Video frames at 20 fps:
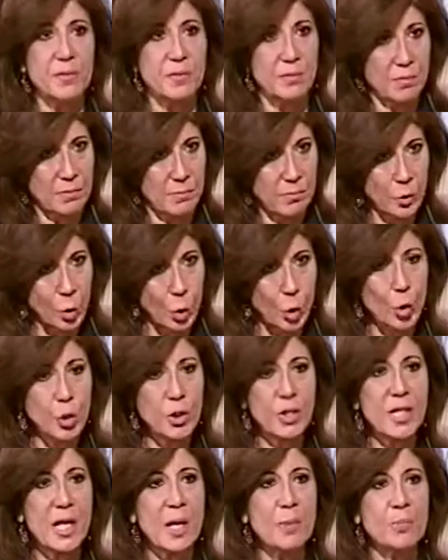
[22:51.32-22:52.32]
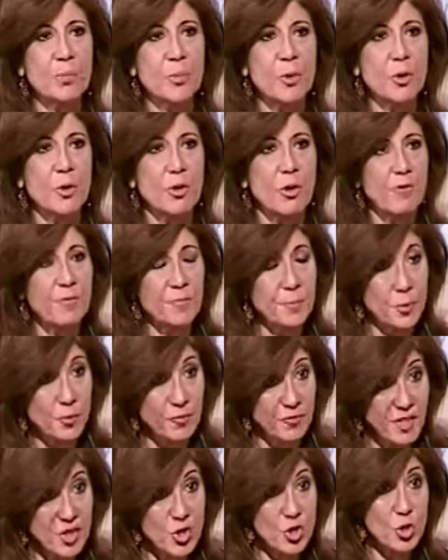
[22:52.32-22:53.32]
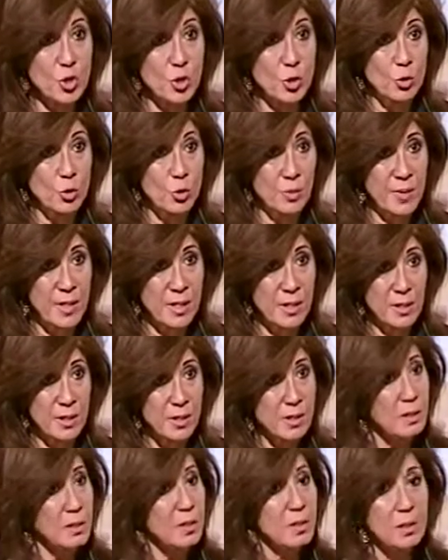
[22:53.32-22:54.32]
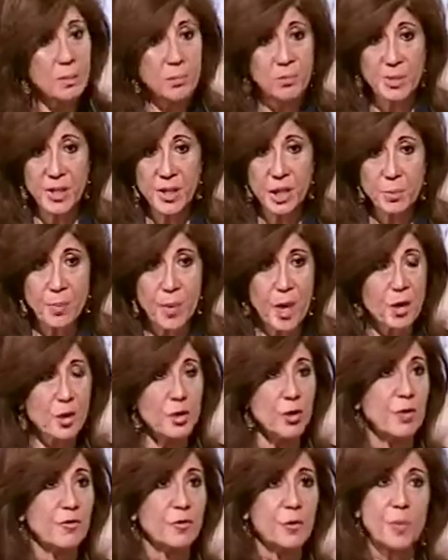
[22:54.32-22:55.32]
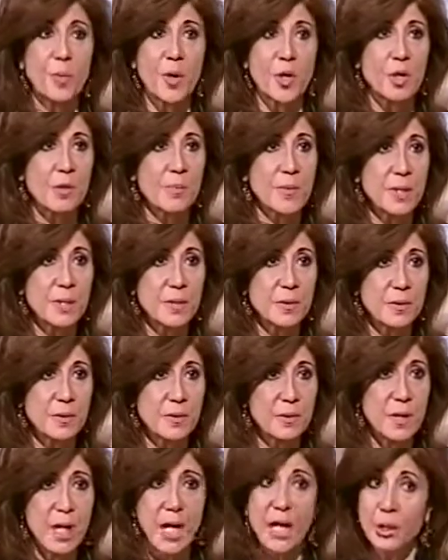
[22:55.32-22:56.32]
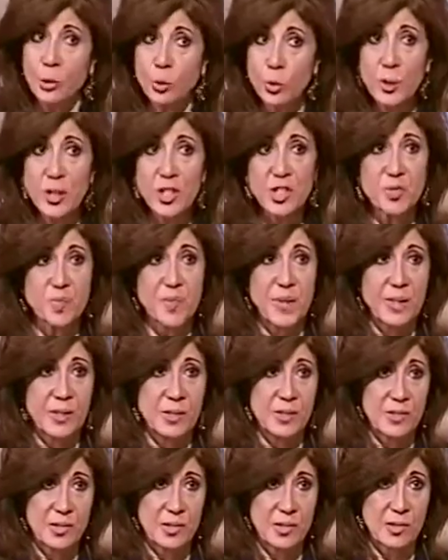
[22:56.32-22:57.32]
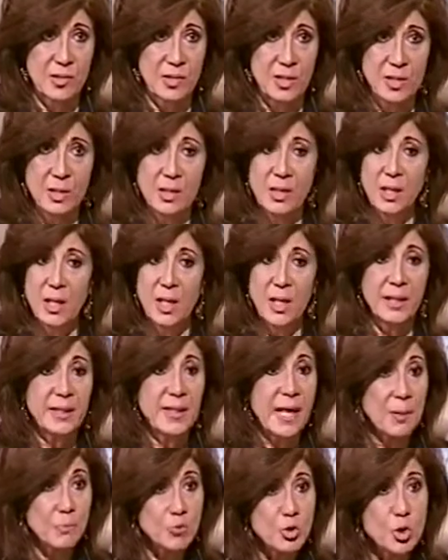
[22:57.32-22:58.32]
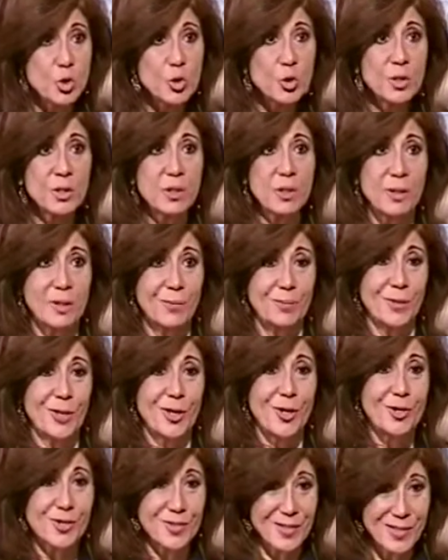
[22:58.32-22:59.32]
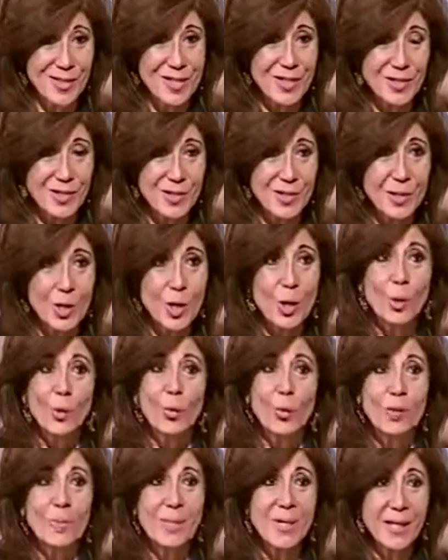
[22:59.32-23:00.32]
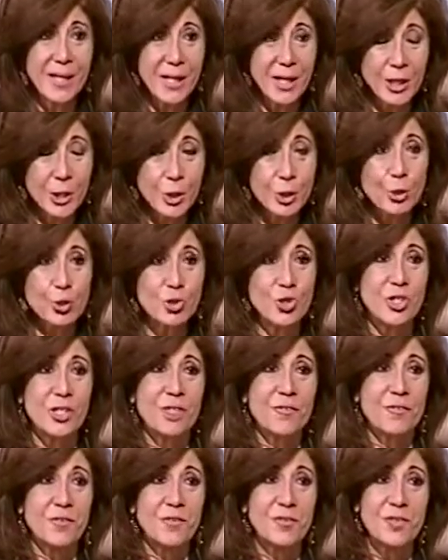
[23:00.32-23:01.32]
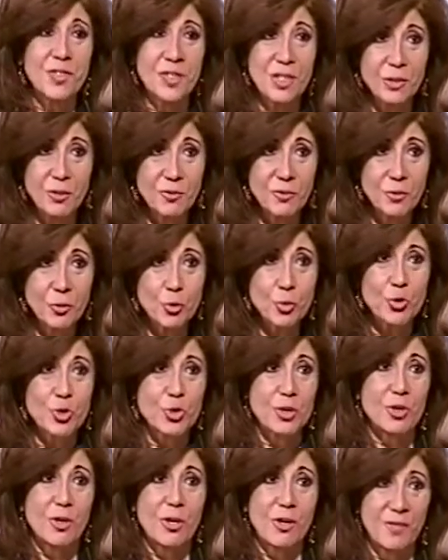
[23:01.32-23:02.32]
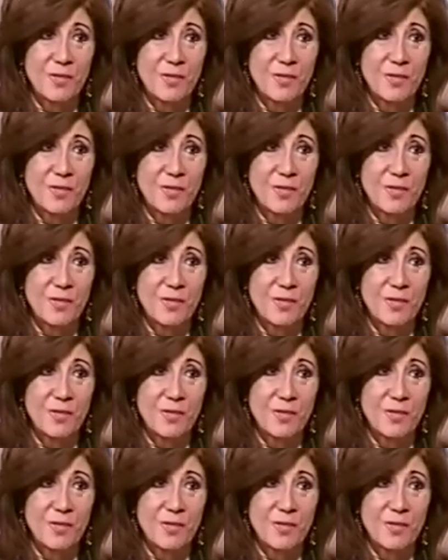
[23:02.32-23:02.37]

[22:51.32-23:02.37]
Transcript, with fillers: mm. good number of professional women being part of the parliament. I mm. do expect this. Mm. And I'm sure because this will make a huge difference in the future